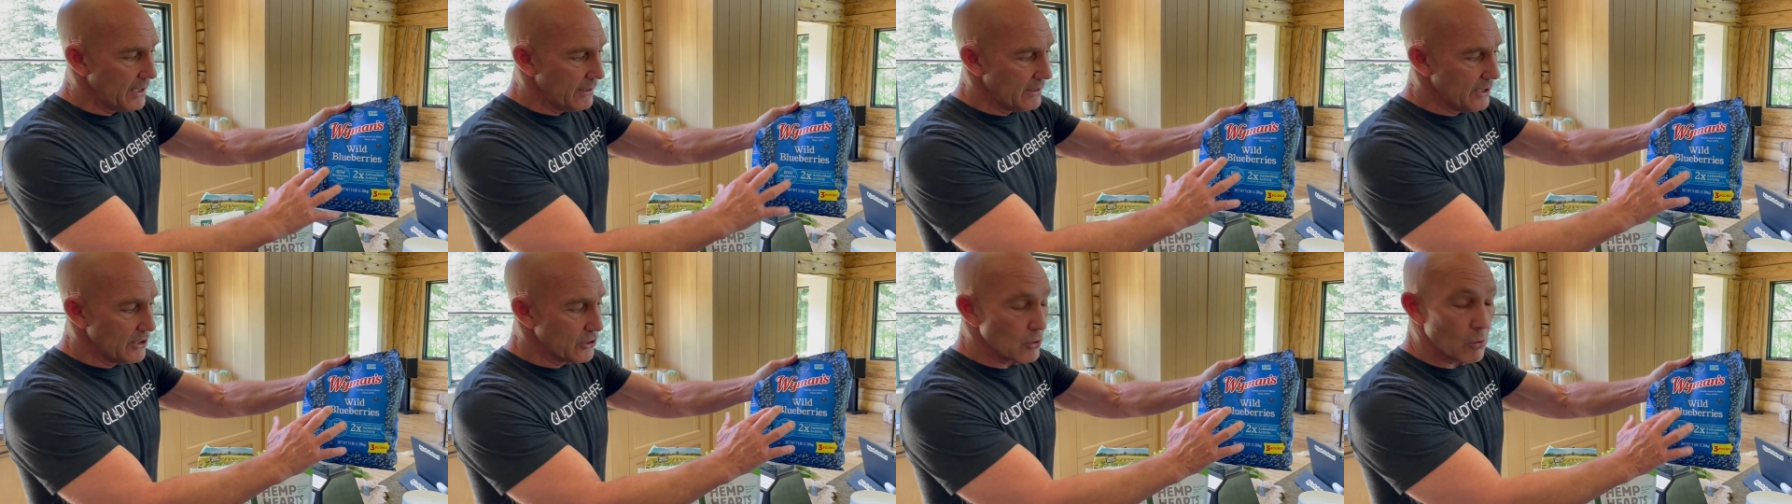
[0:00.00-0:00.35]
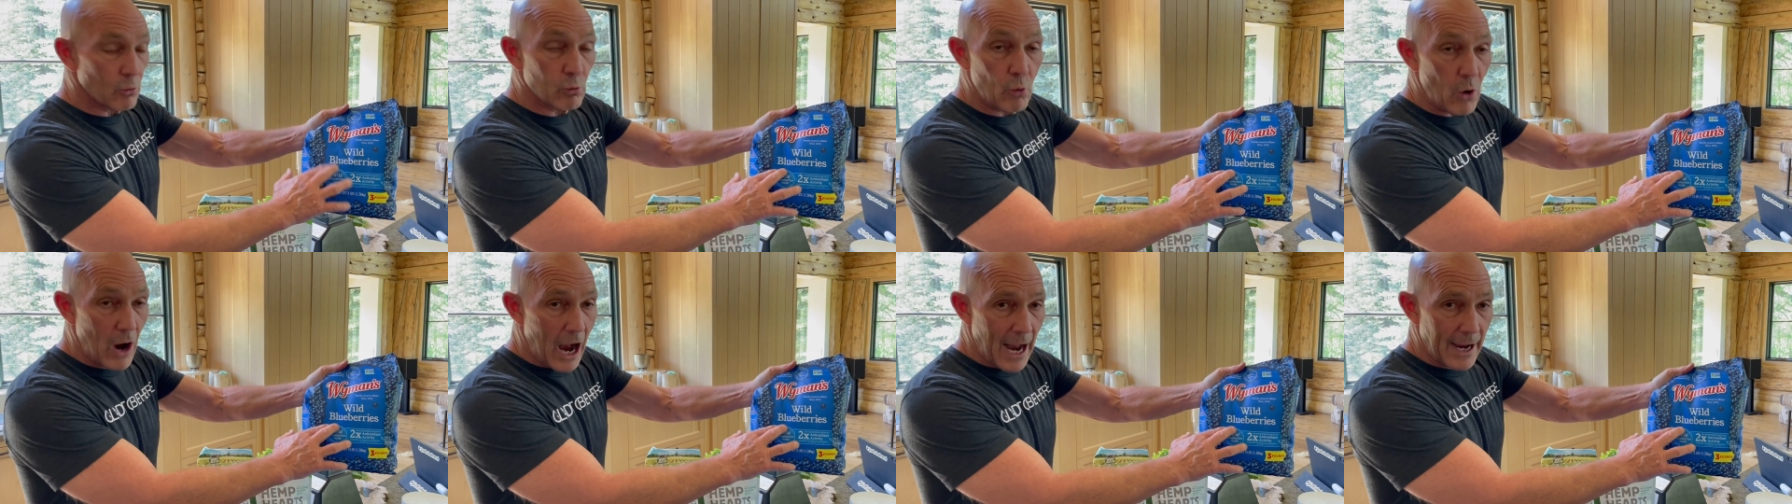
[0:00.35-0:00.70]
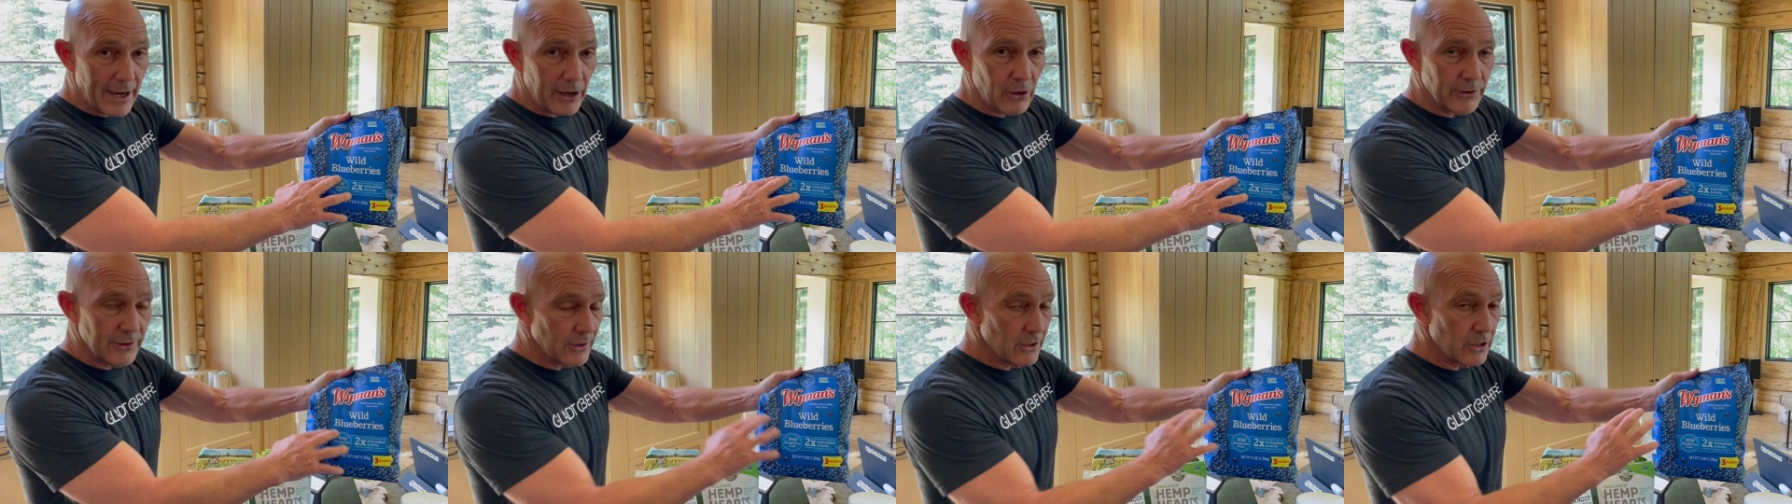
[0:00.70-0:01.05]
These are
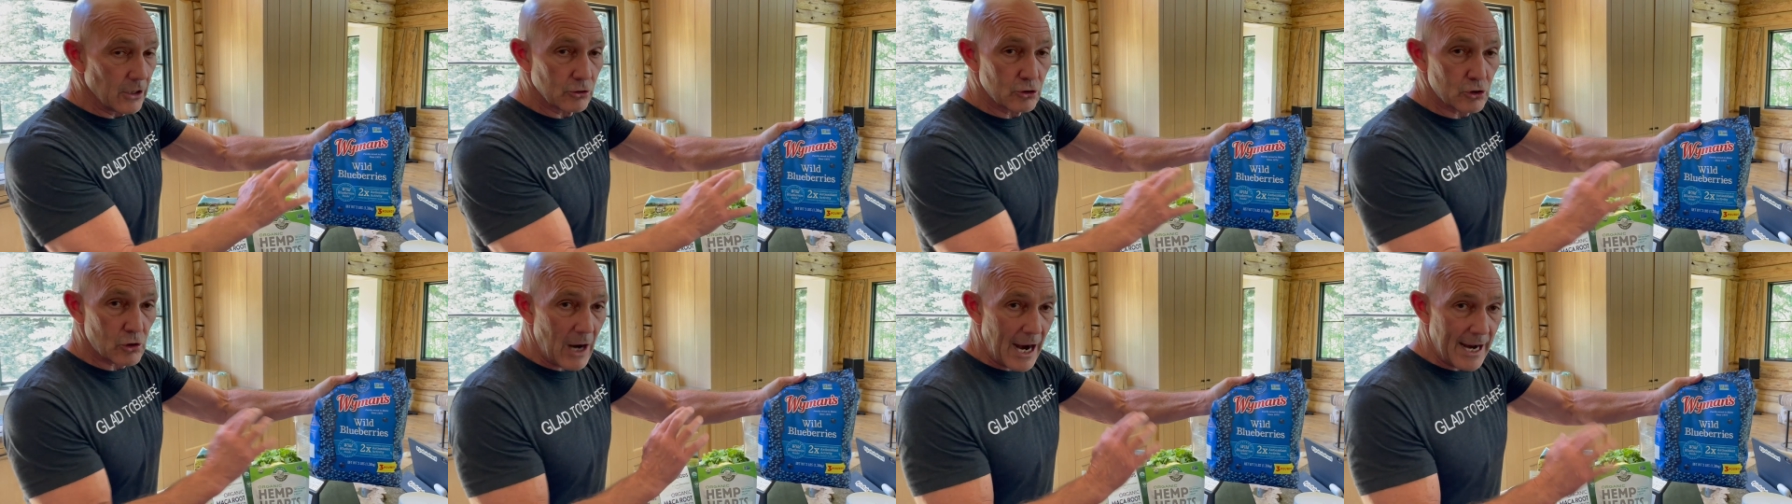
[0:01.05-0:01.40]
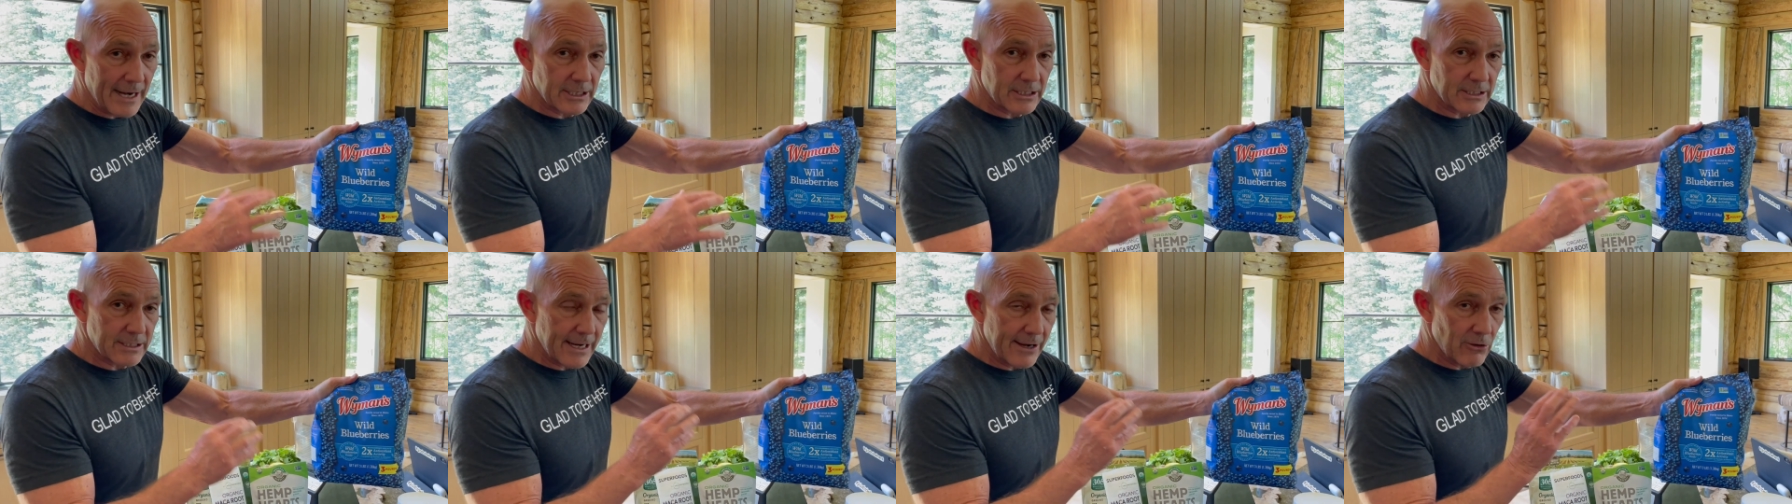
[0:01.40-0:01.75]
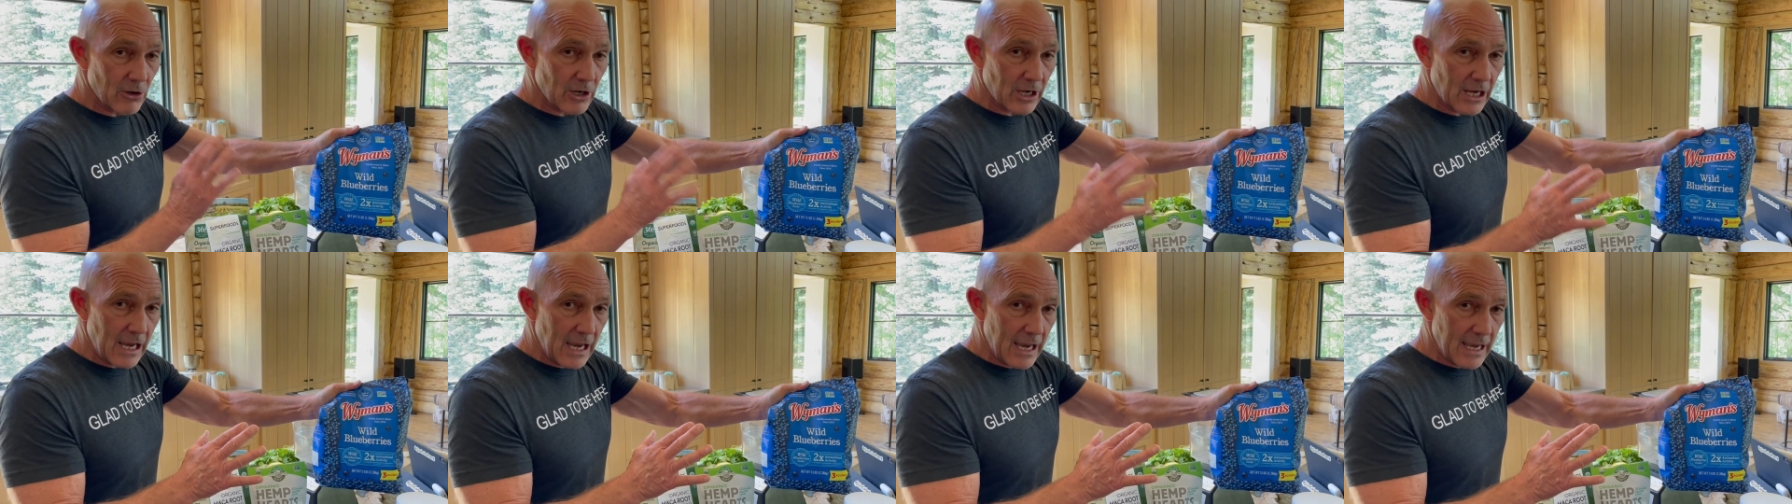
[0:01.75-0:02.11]
wild, you know, try to stay
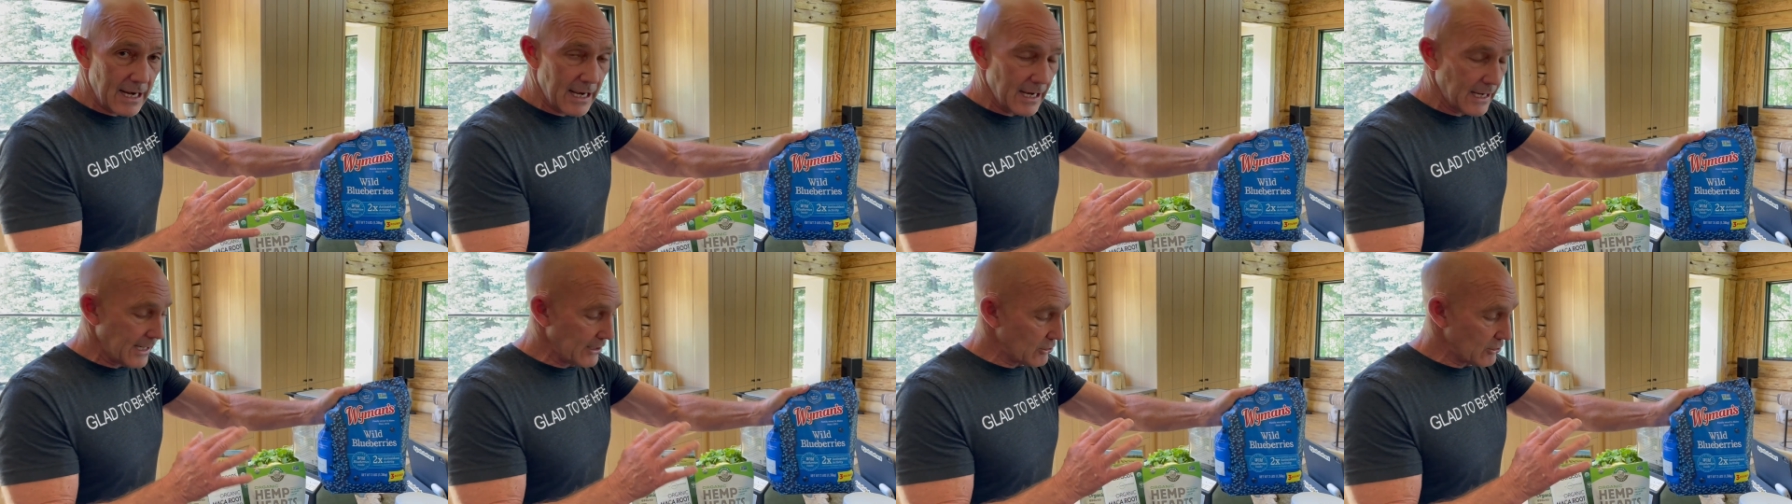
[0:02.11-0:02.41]
organic